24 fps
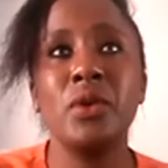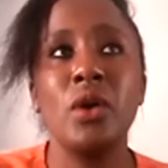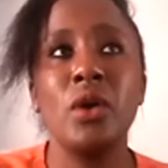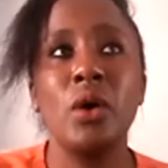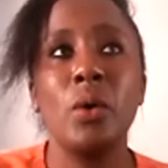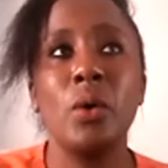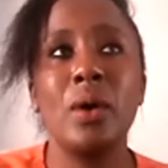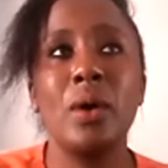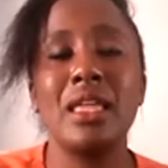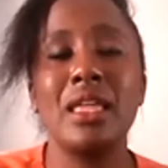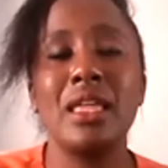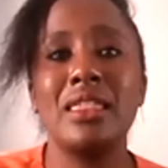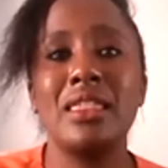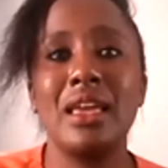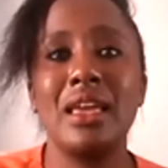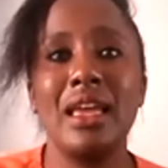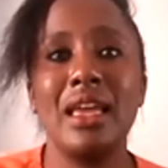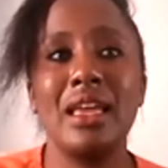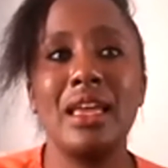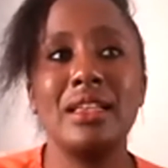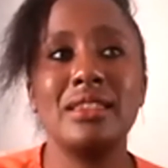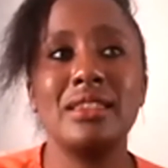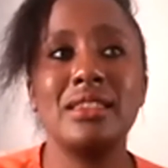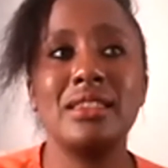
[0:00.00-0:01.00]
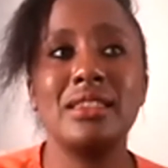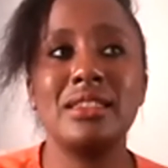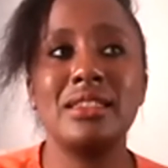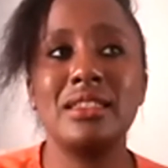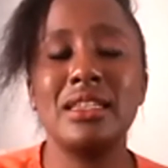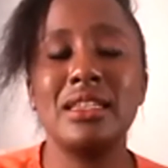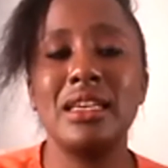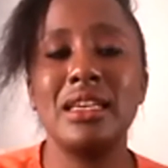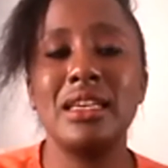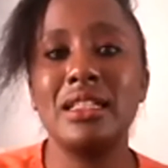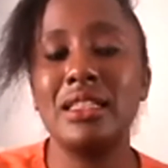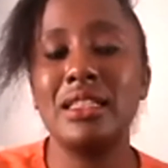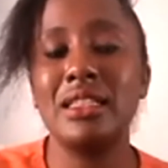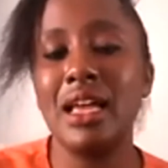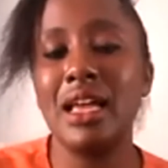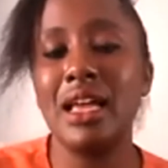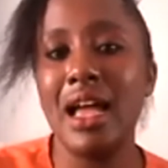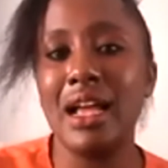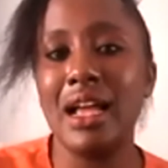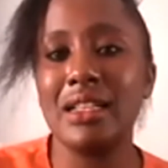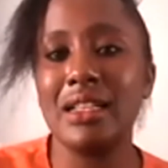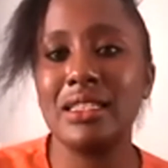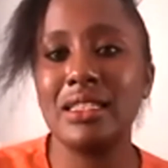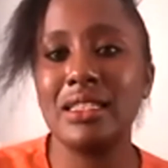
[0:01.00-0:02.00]
where they're still
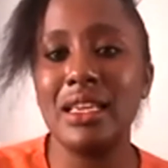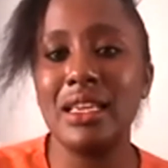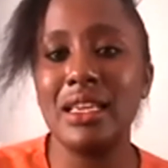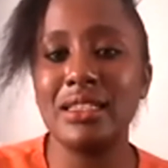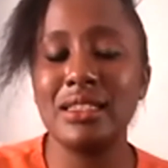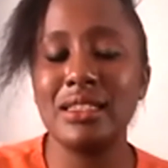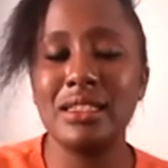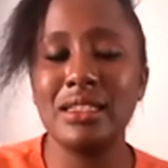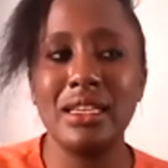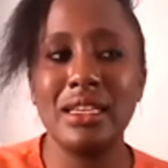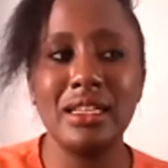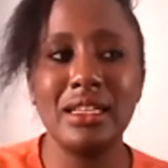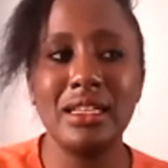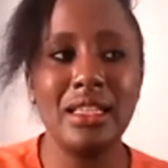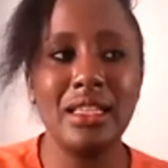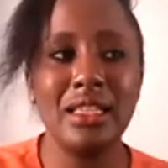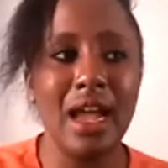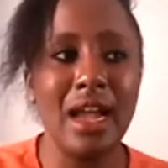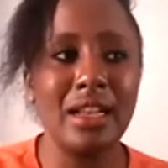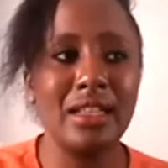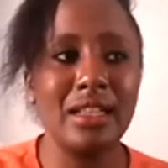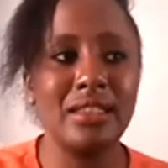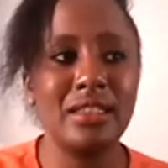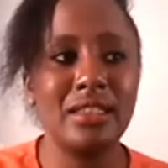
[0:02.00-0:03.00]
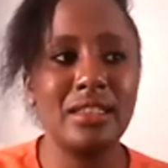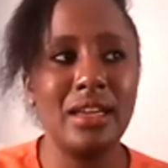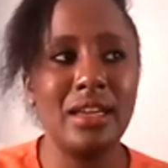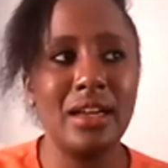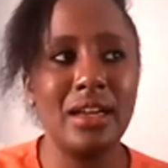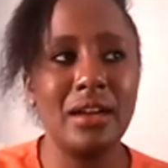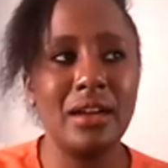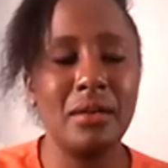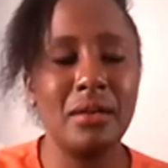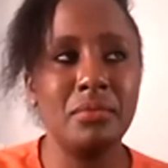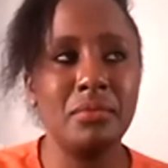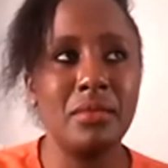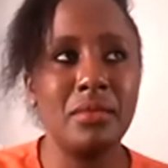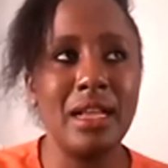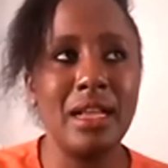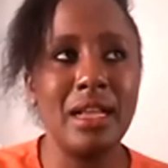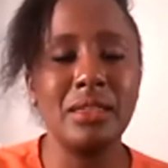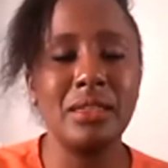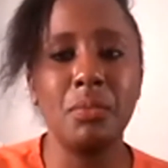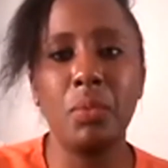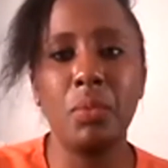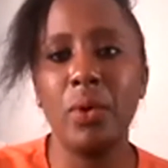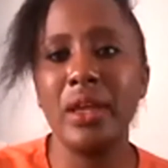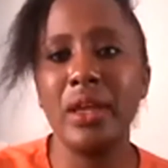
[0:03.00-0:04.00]
at
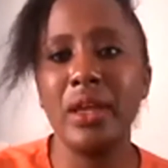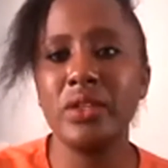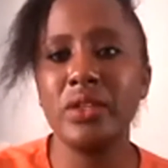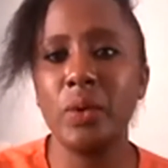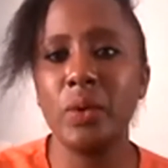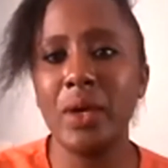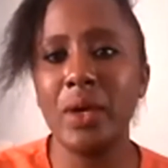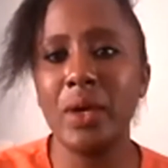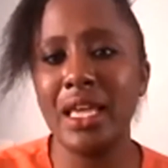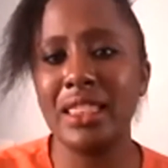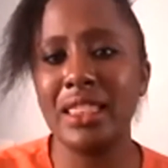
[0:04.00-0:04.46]
a point where